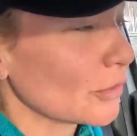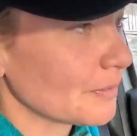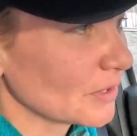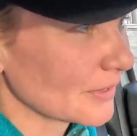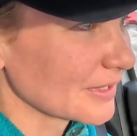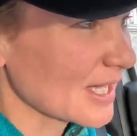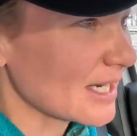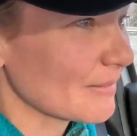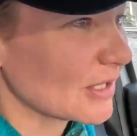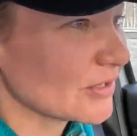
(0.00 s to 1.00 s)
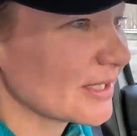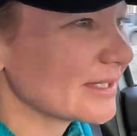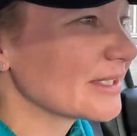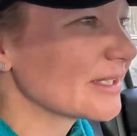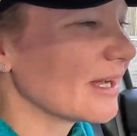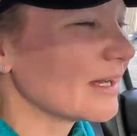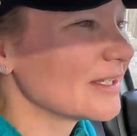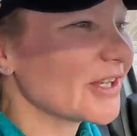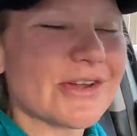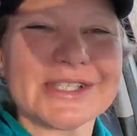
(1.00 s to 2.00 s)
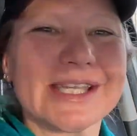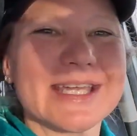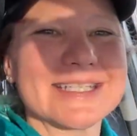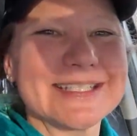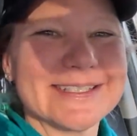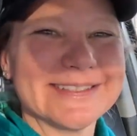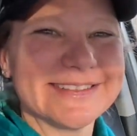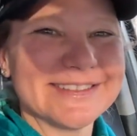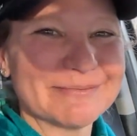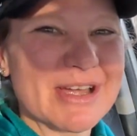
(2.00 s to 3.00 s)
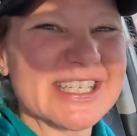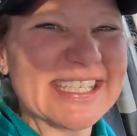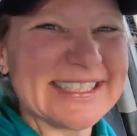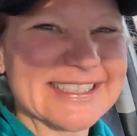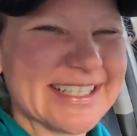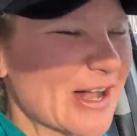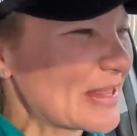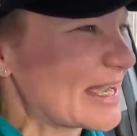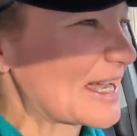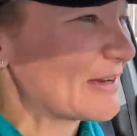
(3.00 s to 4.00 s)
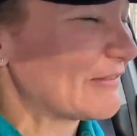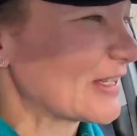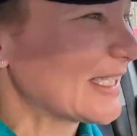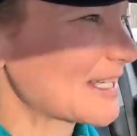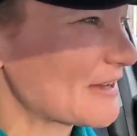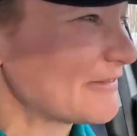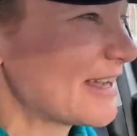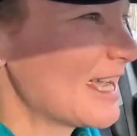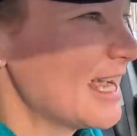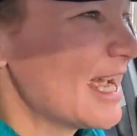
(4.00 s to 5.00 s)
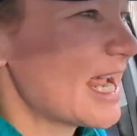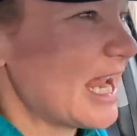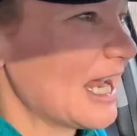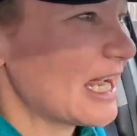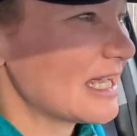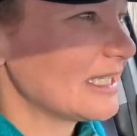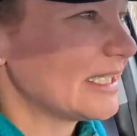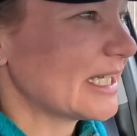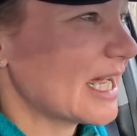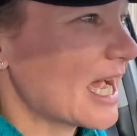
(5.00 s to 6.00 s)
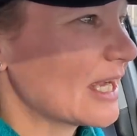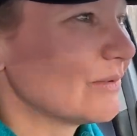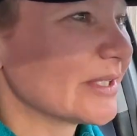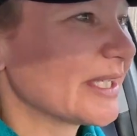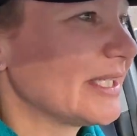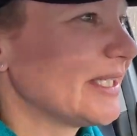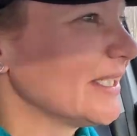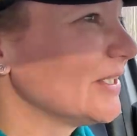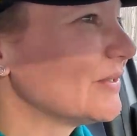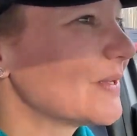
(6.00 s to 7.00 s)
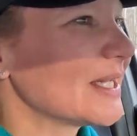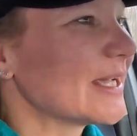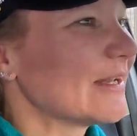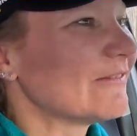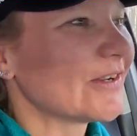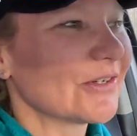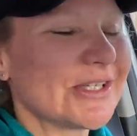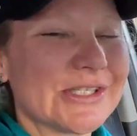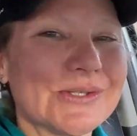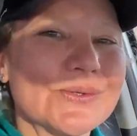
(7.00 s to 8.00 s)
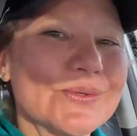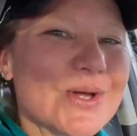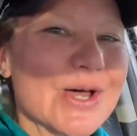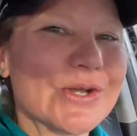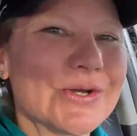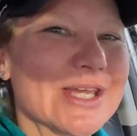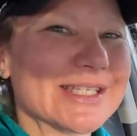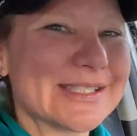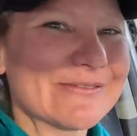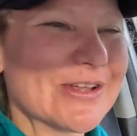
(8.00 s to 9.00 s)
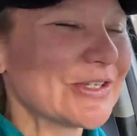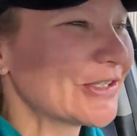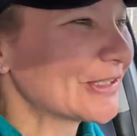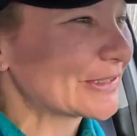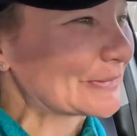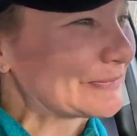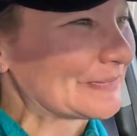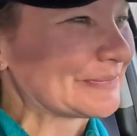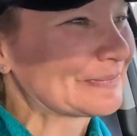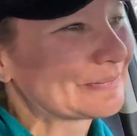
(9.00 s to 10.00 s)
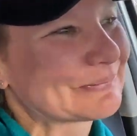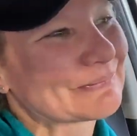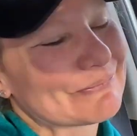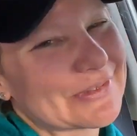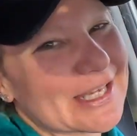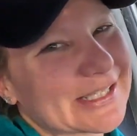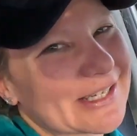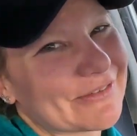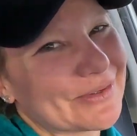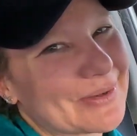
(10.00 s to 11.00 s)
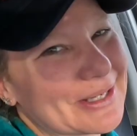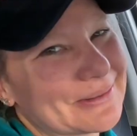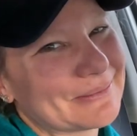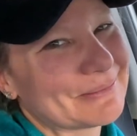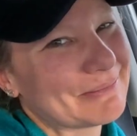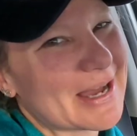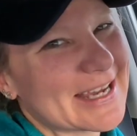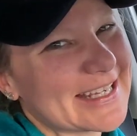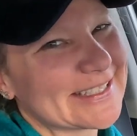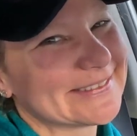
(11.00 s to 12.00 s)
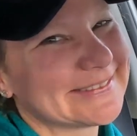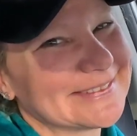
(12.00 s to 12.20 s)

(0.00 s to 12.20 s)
you learned a lot about dog sled, mushing, all that kind of fun stuff. And I will see you again very soon on our next adventure. Thanks, everyone. Bye.